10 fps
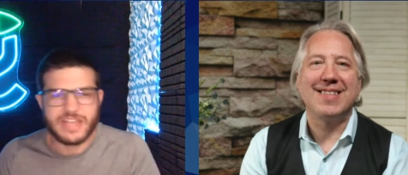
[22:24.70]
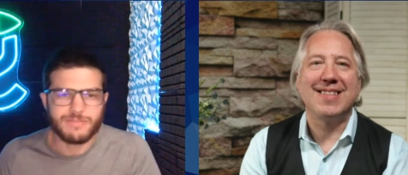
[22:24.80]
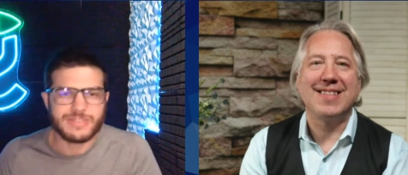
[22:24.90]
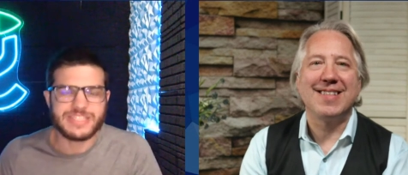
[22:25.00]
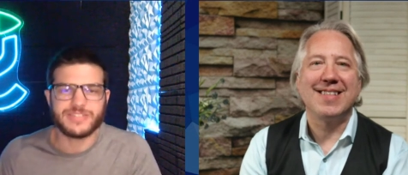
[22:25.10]

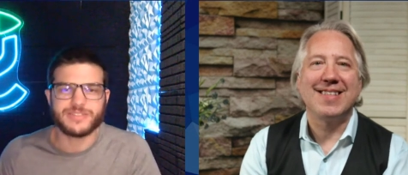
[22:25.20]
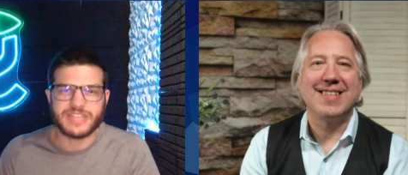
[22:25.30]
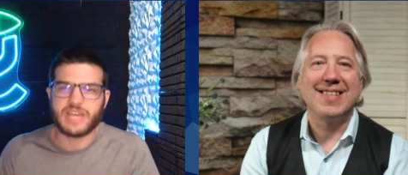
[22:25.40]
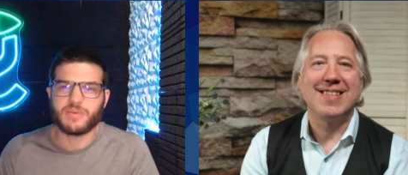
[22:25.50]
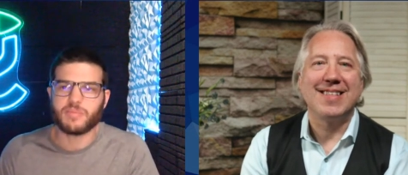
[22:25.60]
Speaker 1: Every single
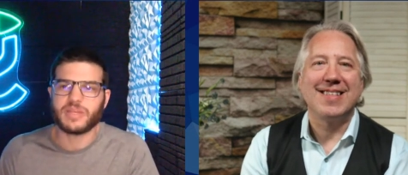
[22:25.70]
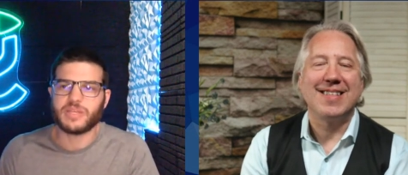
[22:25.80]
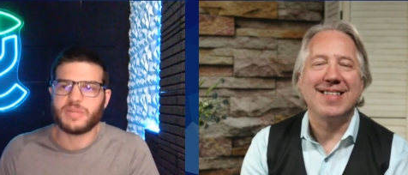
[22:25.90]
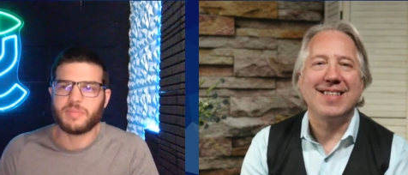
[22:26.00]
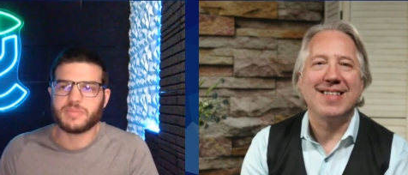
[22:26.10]
day we bring you
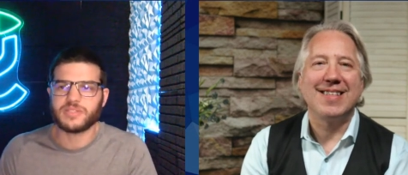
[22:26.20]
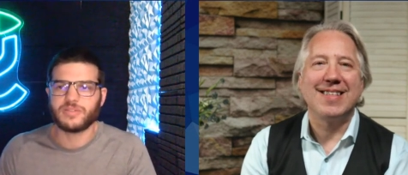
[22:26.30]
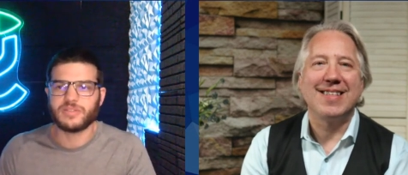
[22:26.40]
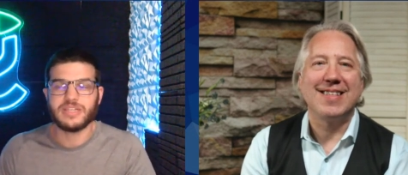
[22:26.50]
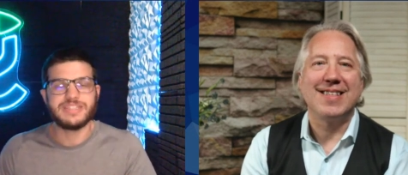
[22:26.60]
an
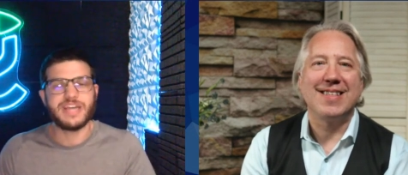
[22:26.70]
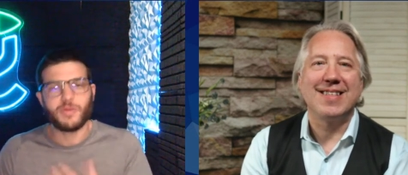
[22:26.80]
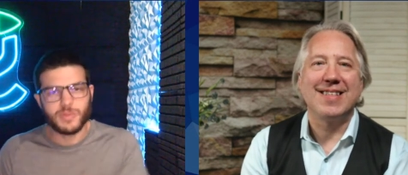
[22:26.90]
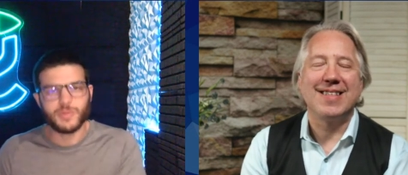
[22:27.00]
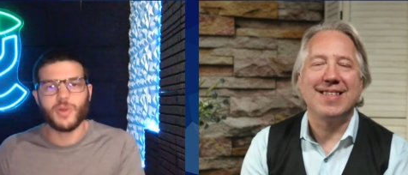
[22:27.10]
episode to
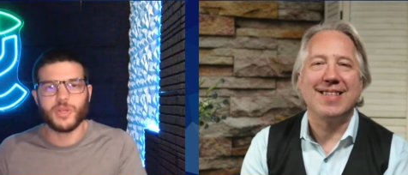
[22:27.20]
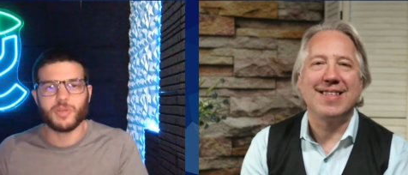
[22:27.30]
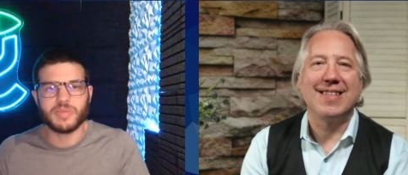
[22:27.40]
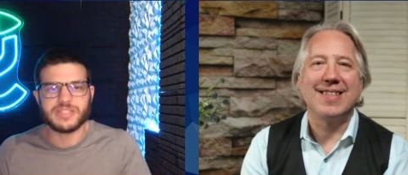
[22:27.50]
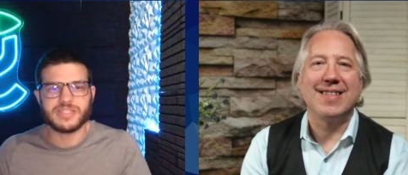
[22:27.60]
help you grow your
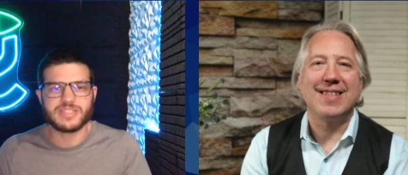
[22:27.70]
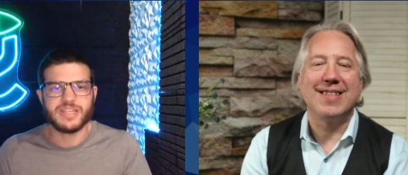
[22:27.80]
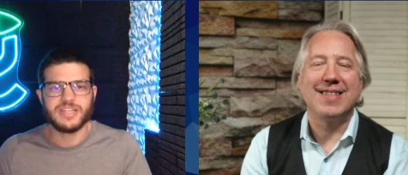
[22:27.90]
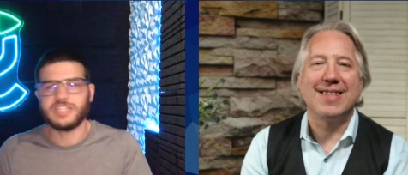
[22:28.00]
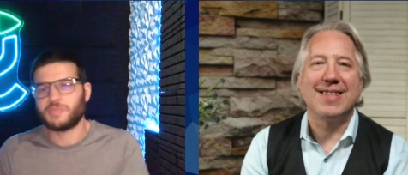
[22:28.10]
business,
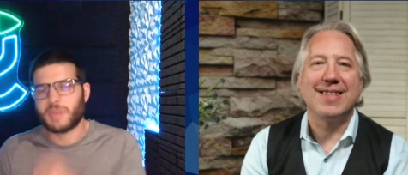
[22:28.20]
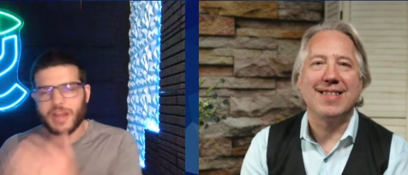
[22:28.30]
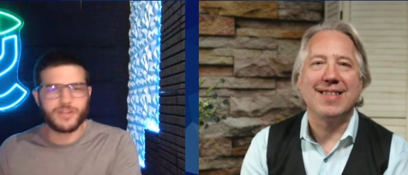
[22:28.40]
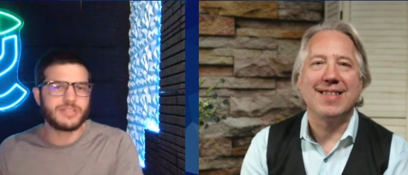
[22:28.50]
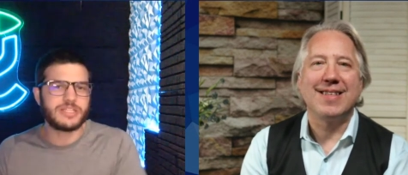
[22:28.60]
inspire
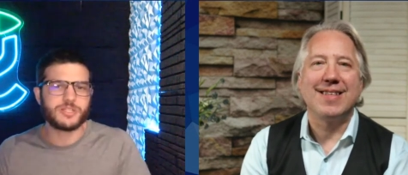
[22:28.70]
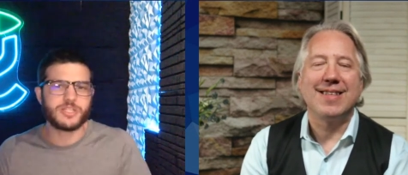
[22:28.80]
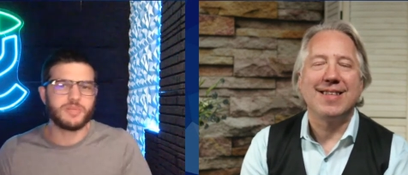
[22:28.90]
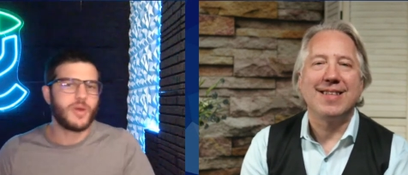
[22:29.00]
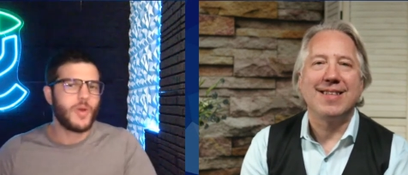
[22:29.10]
your
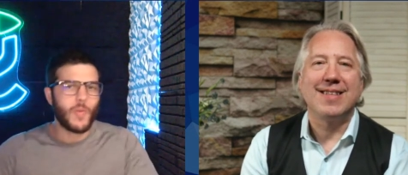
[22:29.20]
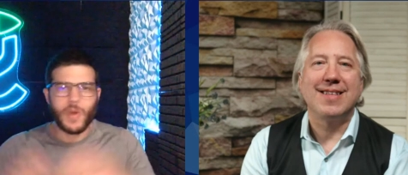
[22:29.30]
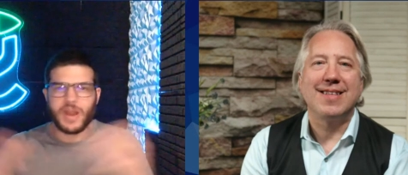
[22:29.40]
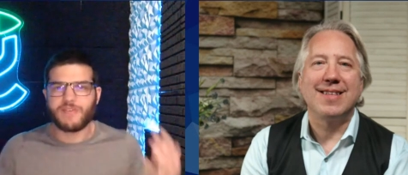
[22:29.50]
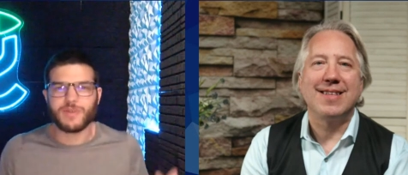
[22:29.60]
leadership,
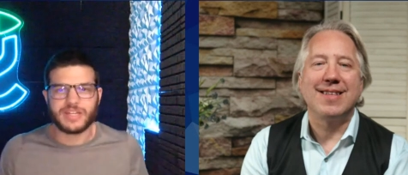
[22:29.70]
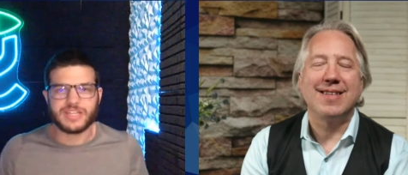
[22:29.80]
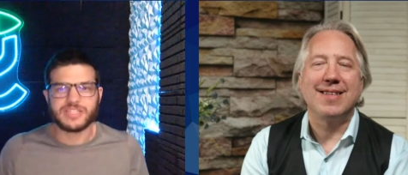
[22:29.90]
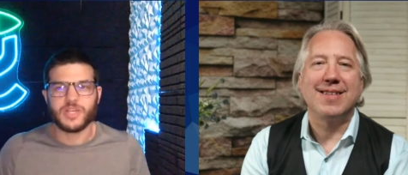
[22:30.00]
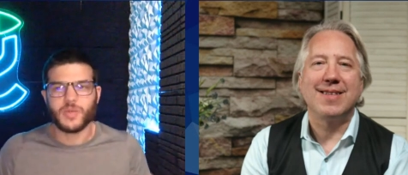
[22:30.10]
whatever it
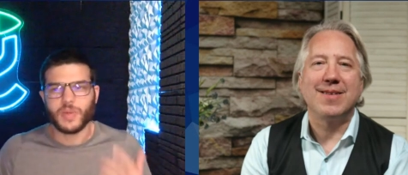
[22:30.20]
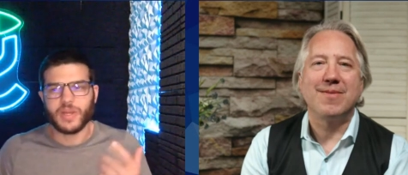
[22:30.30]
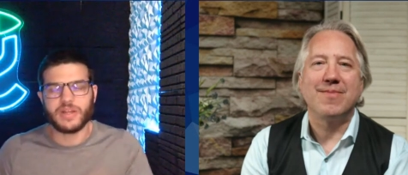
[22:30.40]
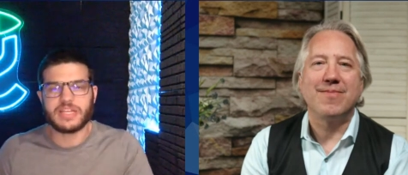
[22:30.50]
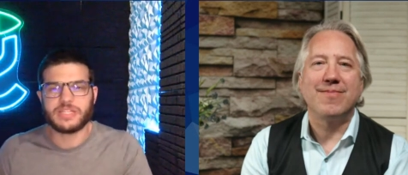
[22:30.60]
is. We're
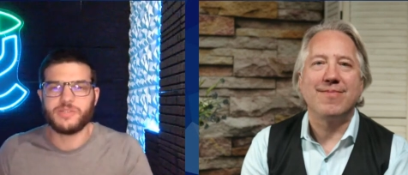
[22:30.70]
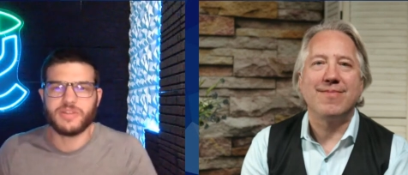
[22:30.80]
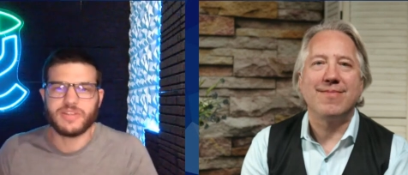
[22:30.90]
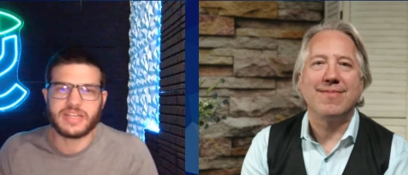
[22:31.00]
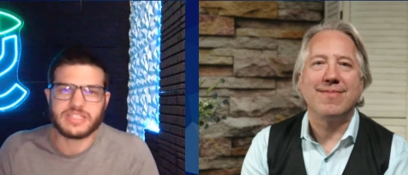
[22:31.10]
here to get you to
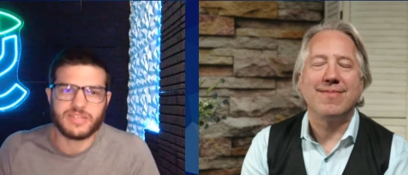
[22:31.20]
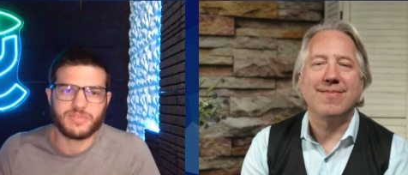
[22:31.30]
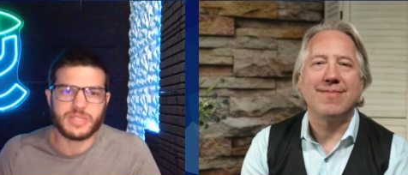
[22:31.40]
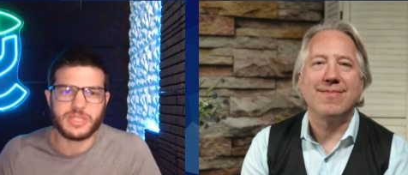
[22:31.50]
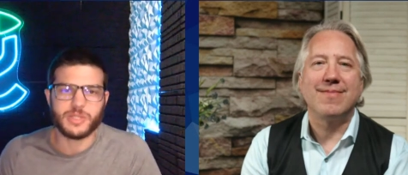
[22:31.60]
the next
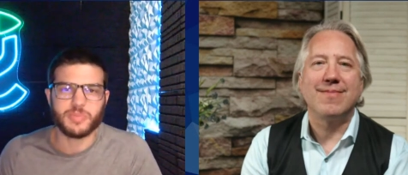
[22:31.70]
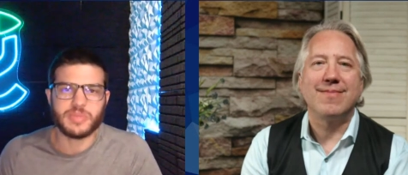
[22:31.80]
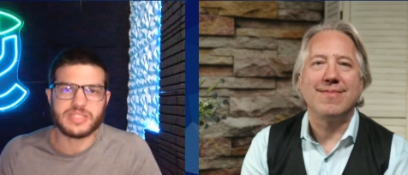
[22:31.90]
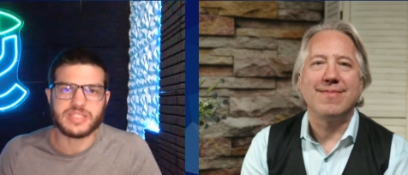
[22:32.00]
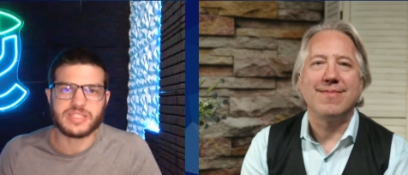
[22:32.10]
level in your
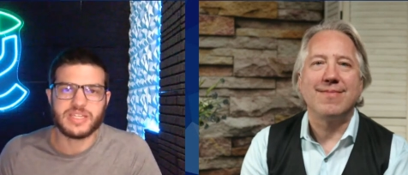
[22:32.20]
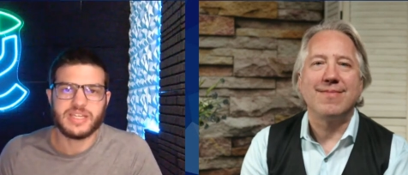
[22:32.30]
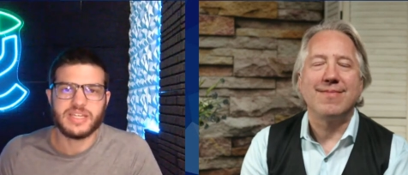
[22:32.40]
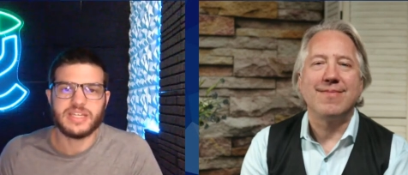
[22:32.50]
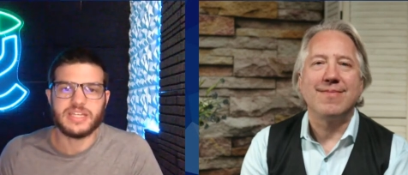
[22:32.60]
business.
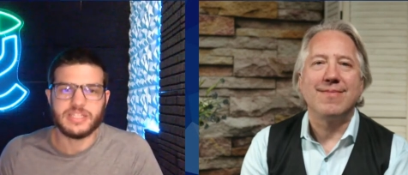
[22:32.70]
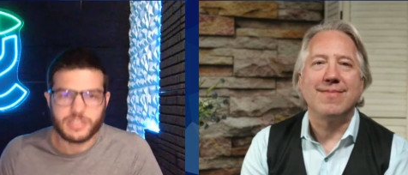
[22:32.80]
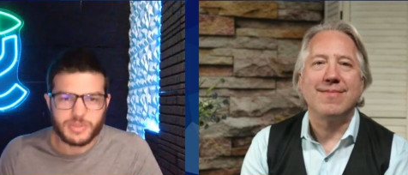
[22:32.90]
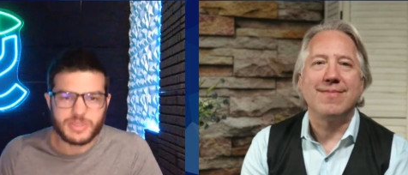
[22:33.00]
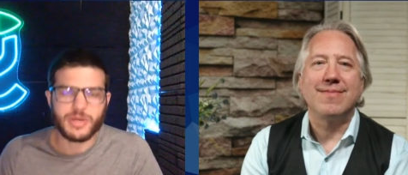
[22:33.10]
And
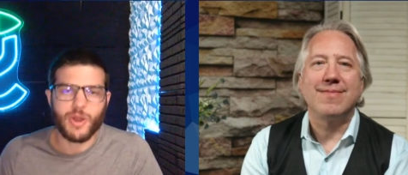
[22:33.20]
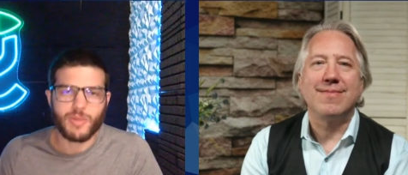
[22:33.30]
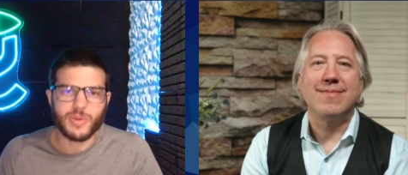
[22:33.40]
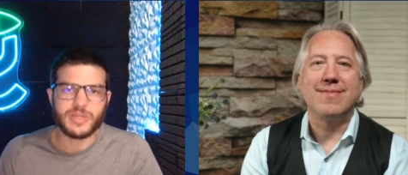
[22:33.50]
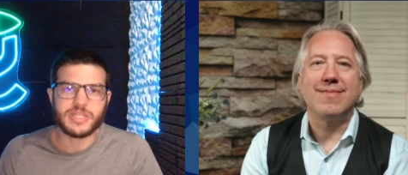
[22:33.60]
do it the
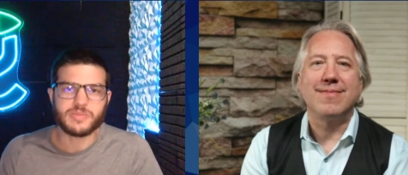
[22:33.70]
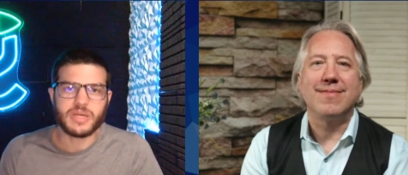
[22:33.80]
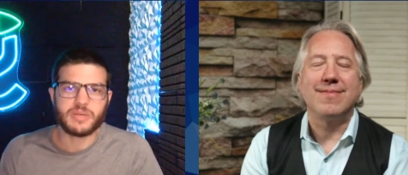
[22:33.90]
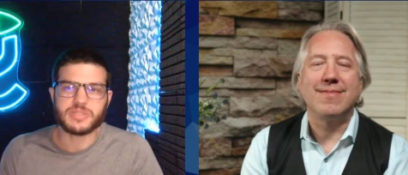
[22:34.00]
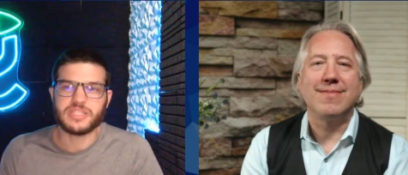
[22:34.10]
harmonious
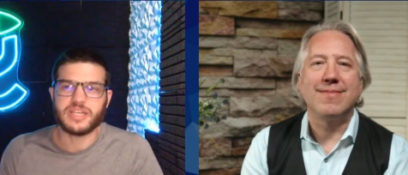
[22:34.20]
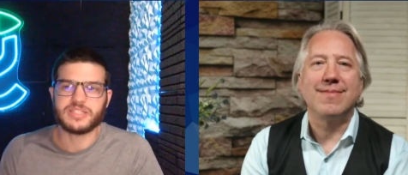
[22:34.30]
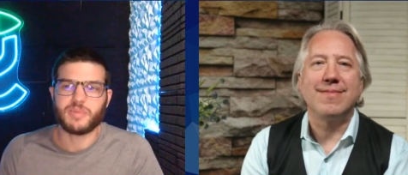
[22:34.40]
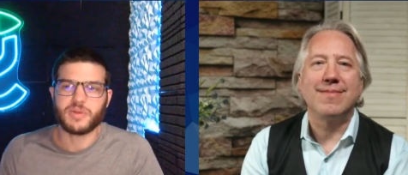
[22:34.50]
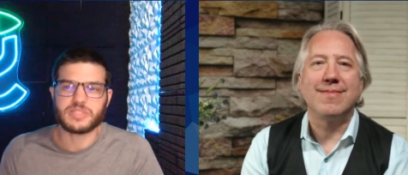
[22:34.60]
way. We'll see you on
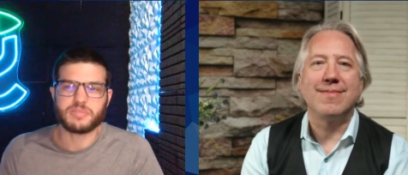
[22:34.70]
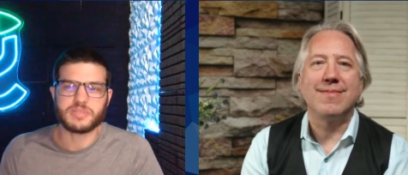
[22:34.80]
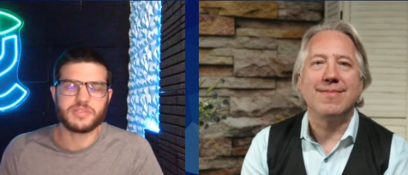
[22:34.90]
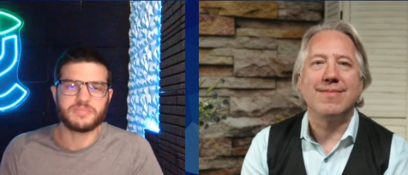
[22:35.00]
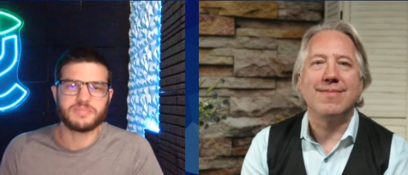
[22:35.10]
tomorrow's
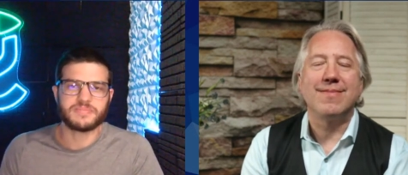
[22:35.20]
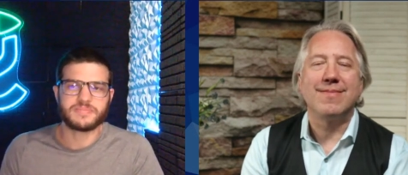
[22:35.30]
episode.